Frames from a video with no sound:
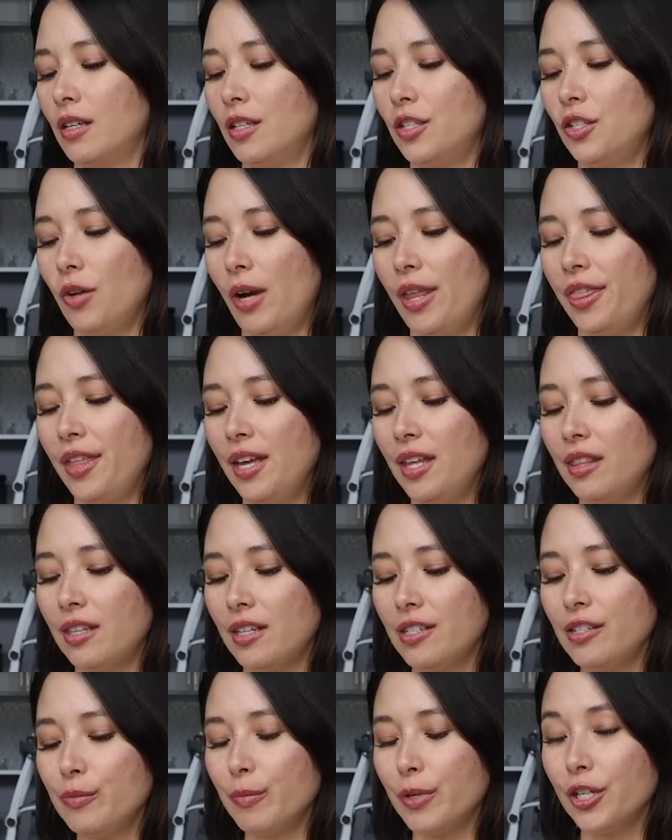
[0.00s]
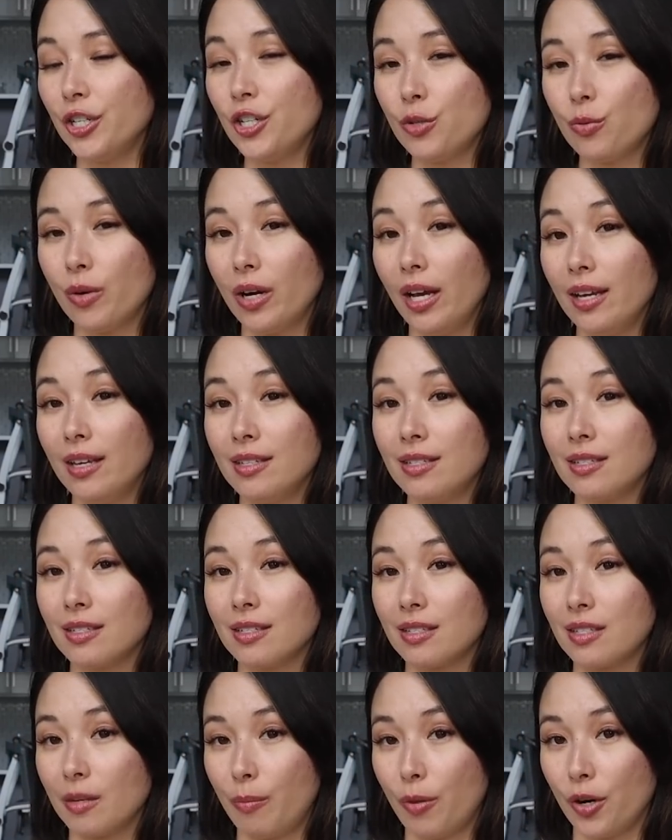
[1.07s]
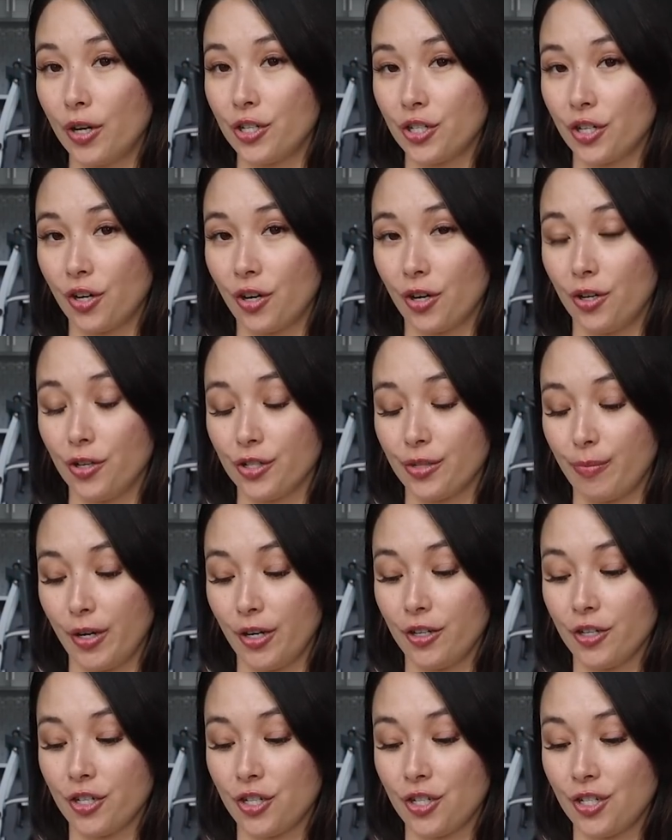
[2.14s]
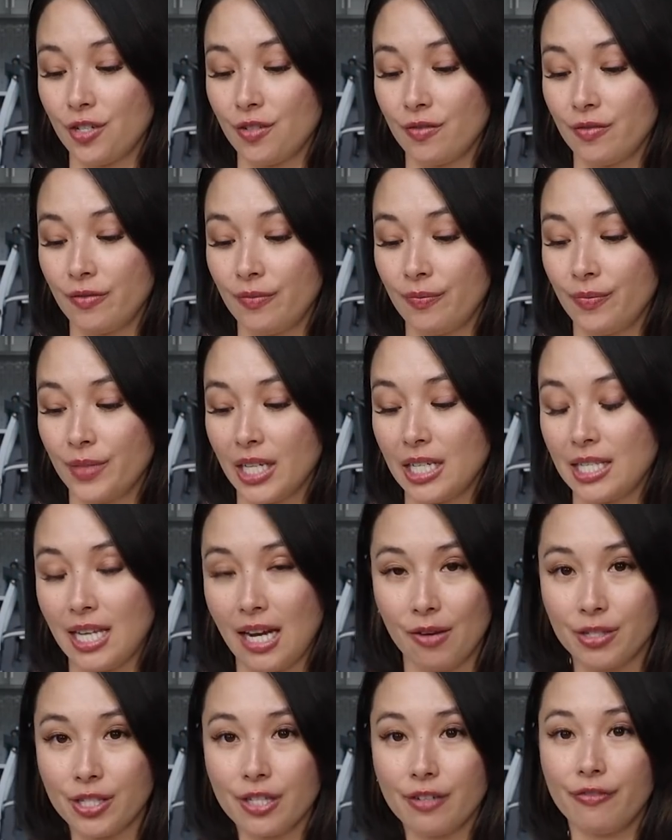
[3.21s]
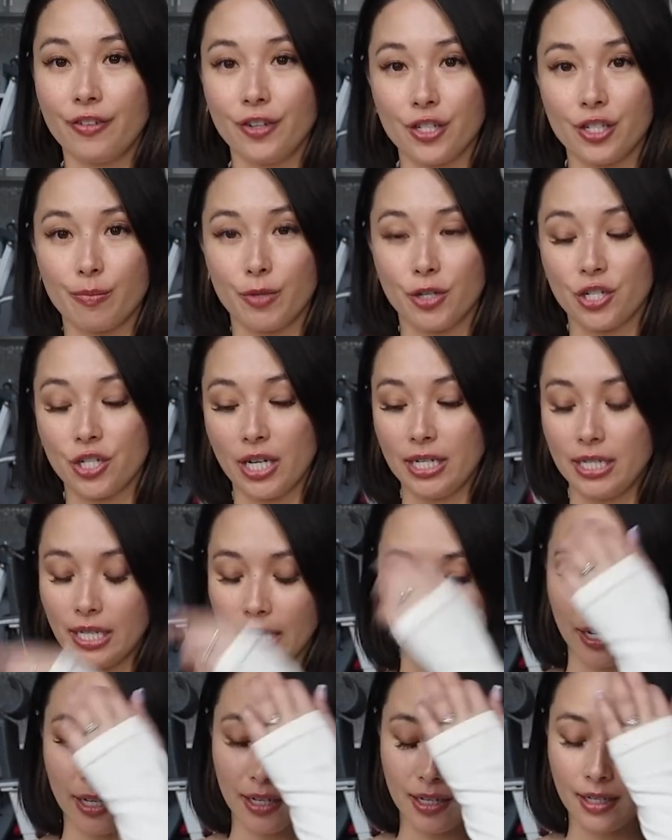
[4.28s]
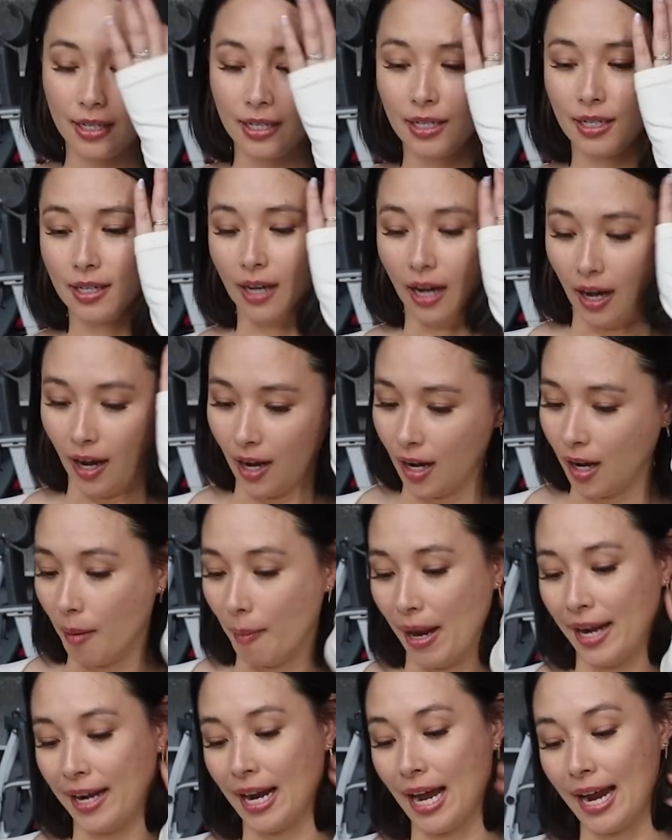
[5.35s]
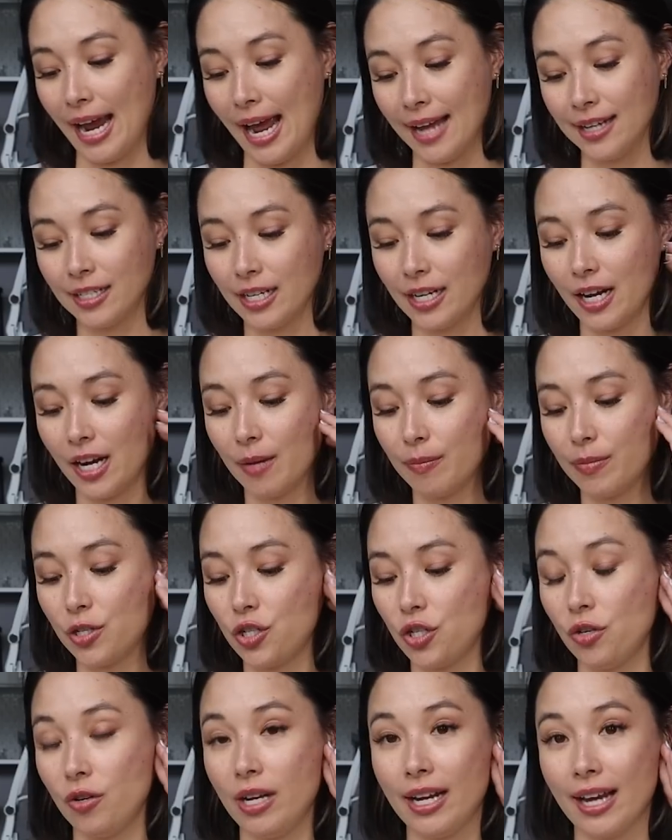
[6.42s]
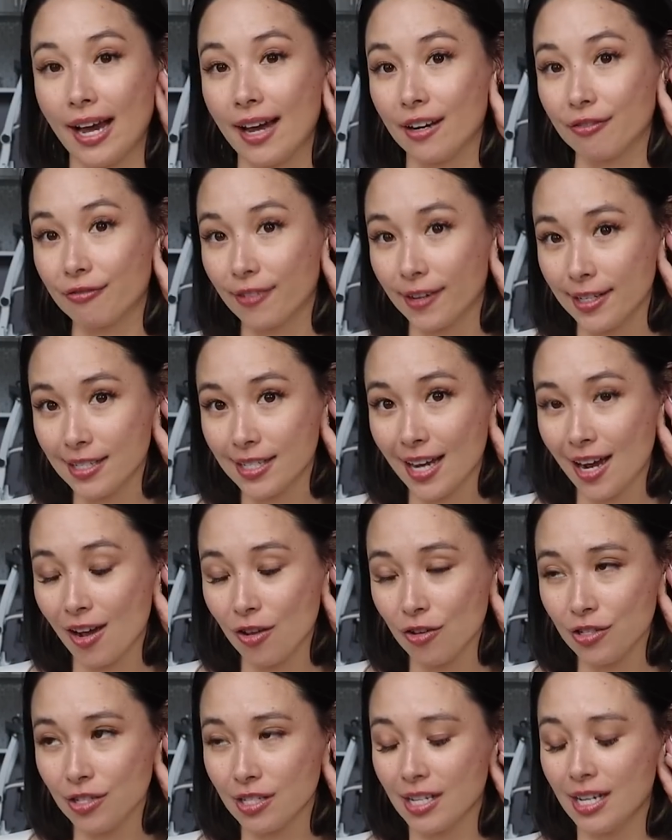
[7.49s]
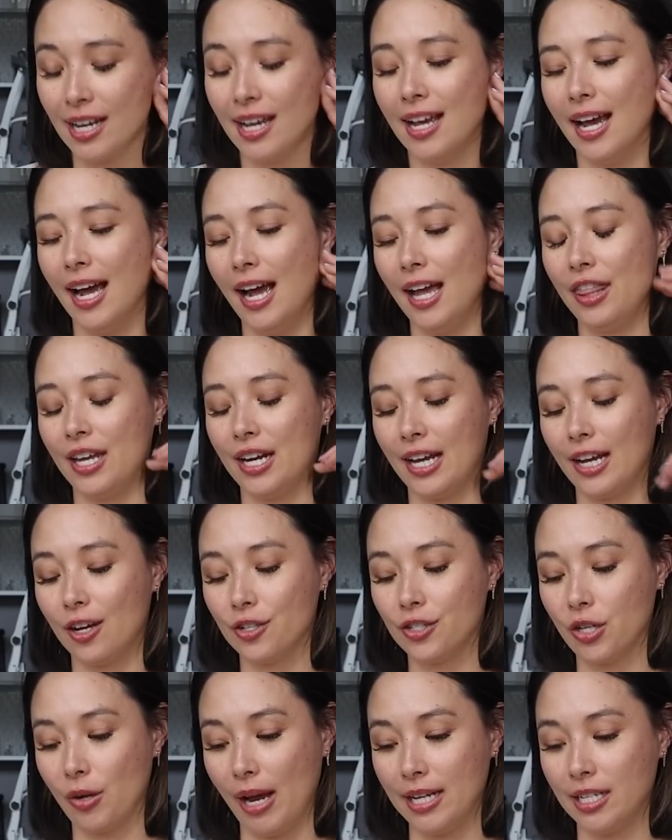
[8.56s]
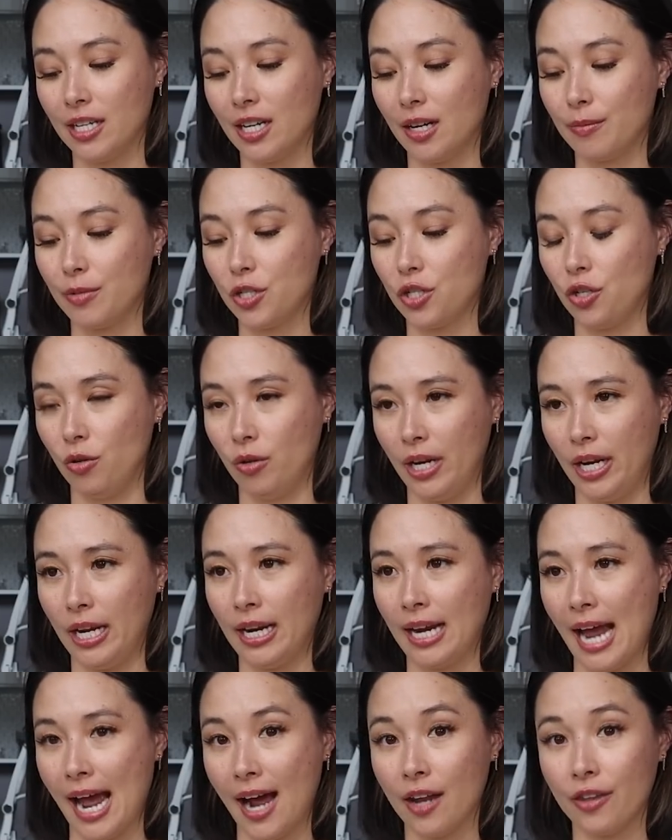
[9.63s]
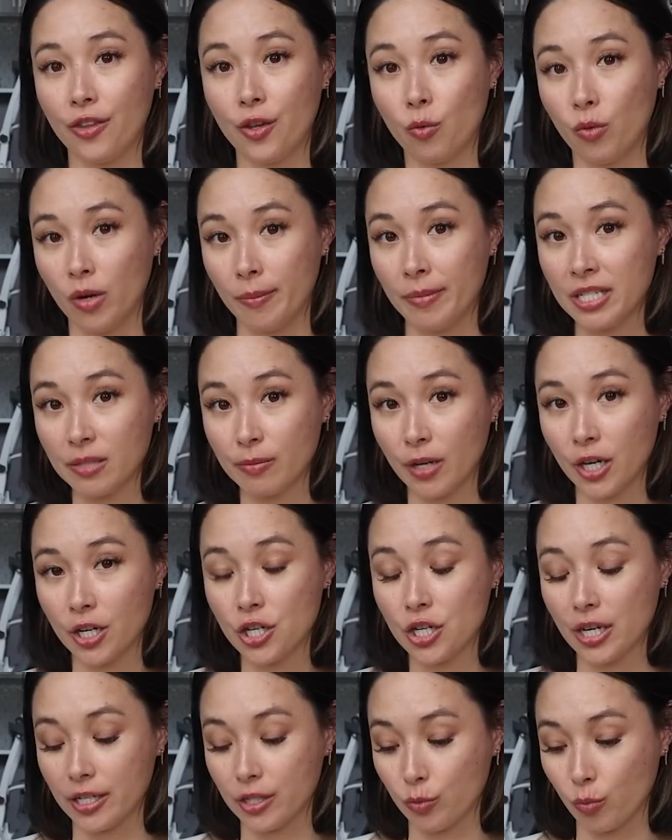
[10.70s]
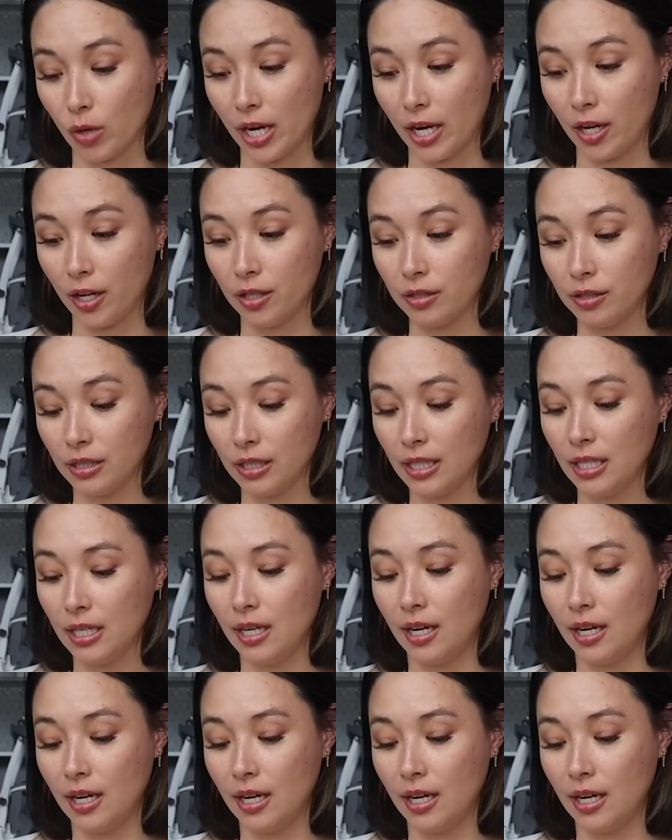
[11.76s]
So I think this merch was Support Your Girls merch, because that was the first merch I did. And I ended up shooting at a friend's house, and then I also ended up shooting at the Women's March as well.